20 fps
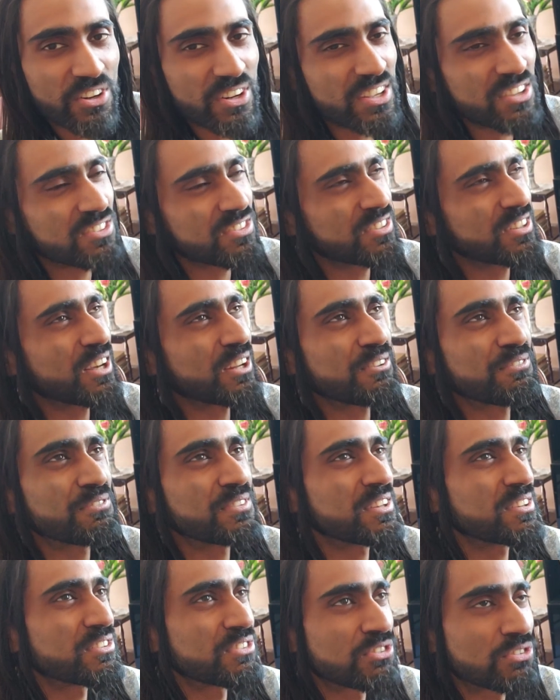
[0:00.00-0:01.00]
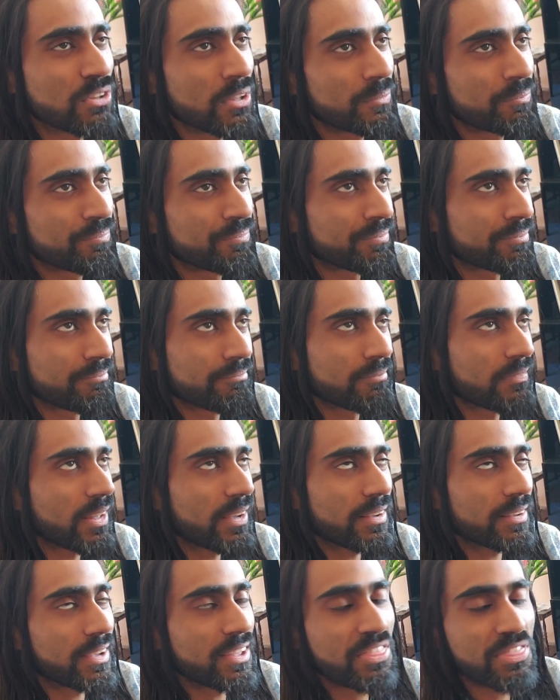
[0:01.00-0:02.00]
is none of these
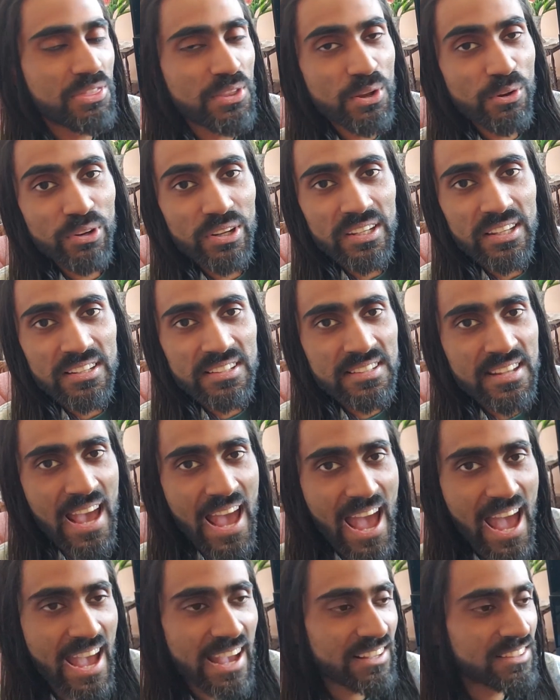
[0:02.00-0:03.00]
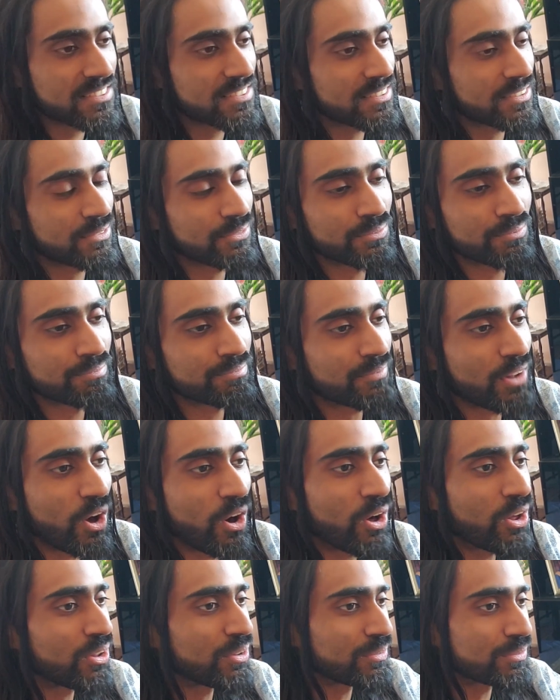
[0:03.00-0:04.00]
etheric attacks and
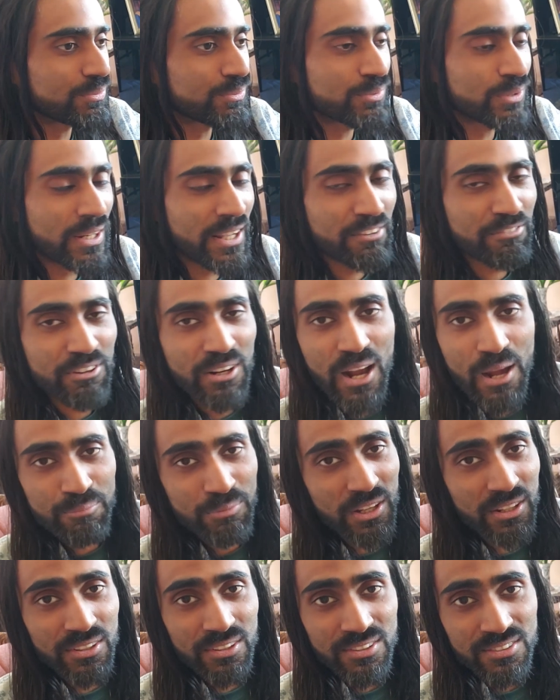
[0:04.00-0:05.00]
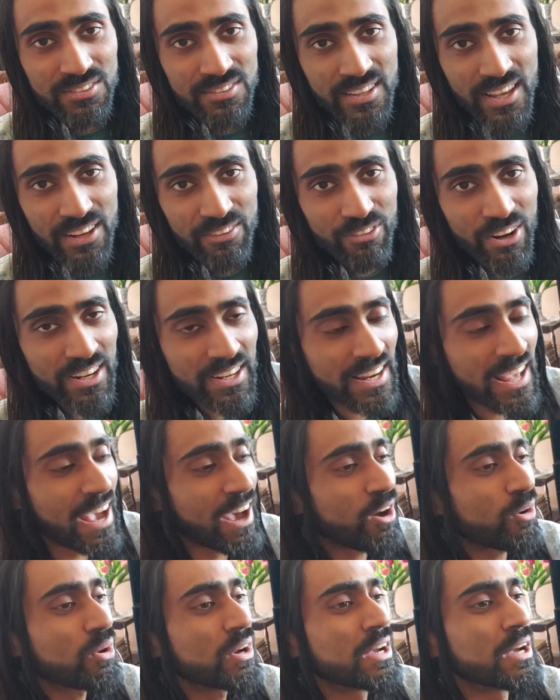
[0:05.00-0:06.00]
all whatever I'm not going to say right
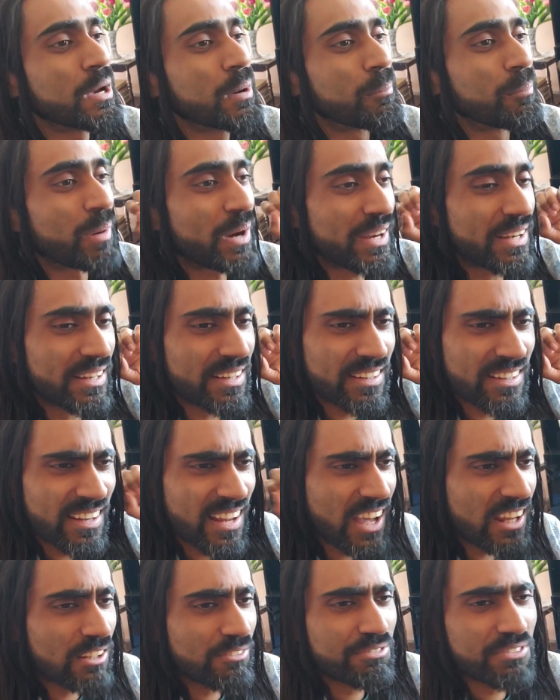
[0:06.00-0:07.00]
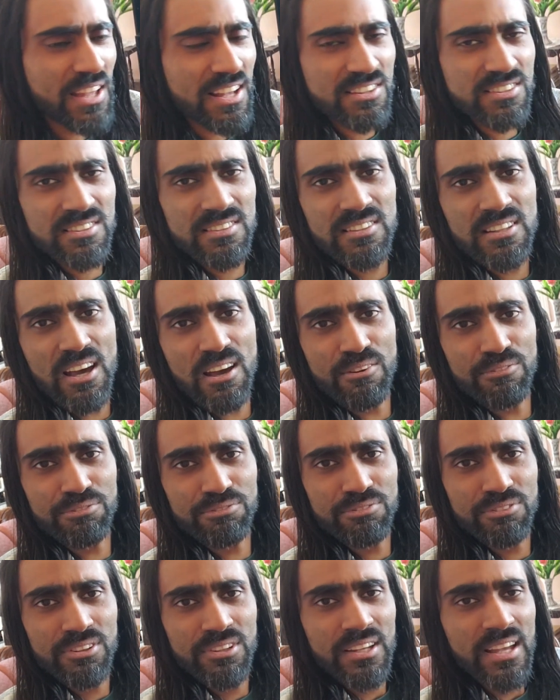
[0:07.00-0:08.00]
now, but none of that
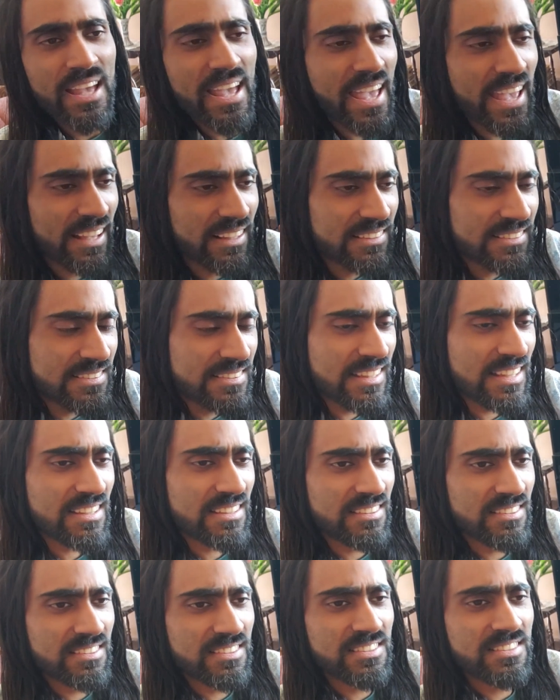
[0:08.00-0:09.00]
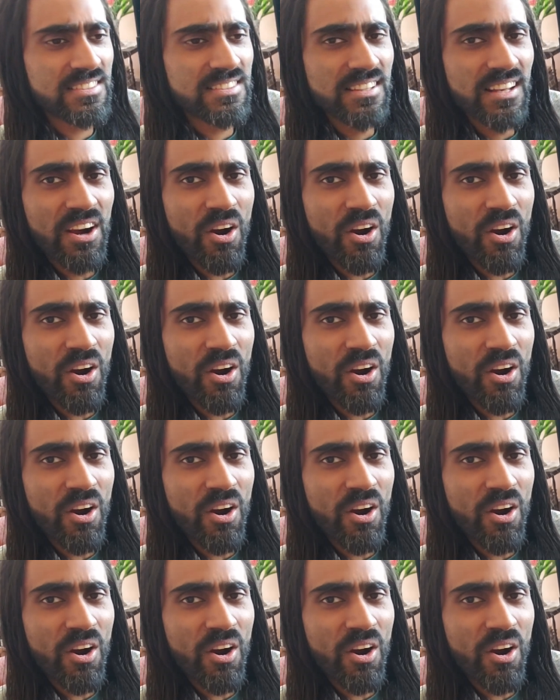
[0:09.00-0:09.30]
stuff exists